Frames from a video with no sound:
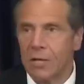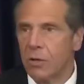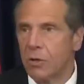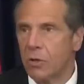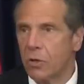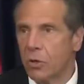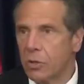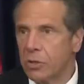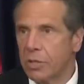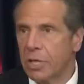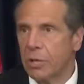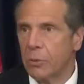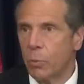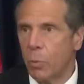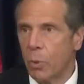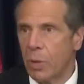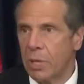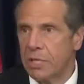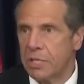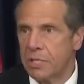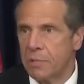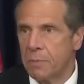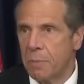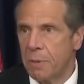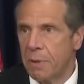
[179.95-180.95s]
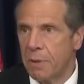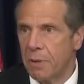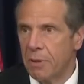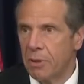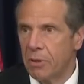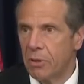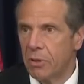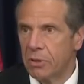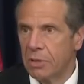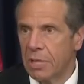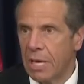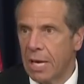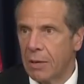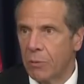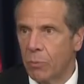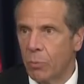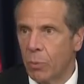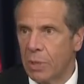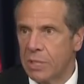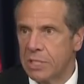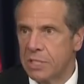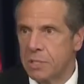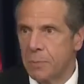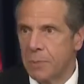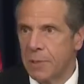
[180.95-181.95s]
look at what
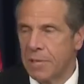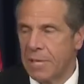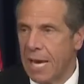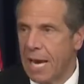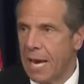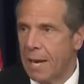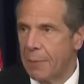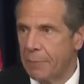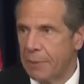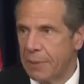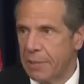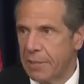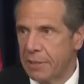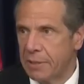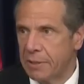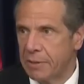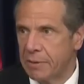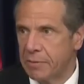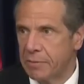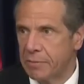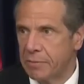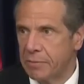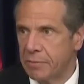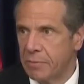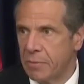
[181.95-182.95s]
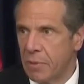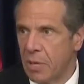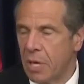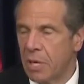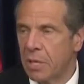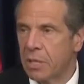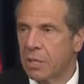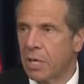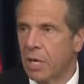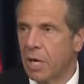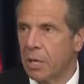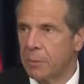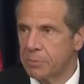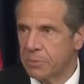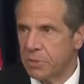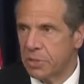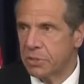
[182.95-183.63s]
has been happening, come to